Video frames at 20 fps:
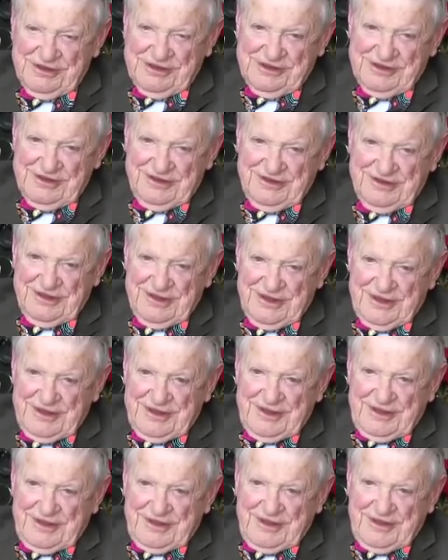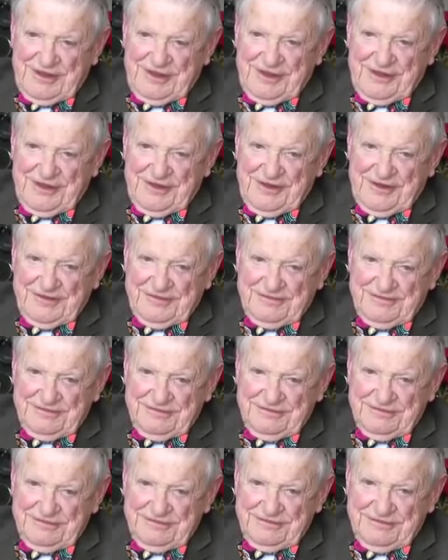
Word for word: And um,